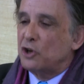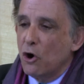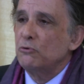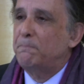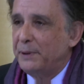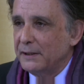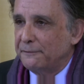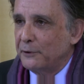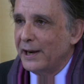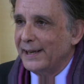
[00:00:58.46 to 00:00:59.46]
Don't be
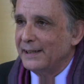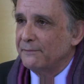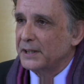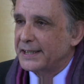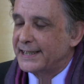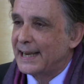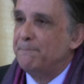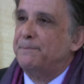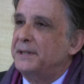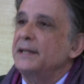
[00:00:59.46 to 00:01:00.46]
afraid of
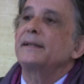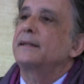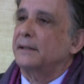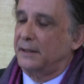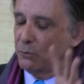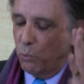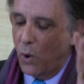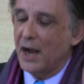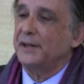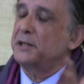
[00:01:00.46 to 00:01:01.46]
accepting that the
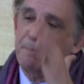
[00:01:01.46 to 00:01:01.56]
one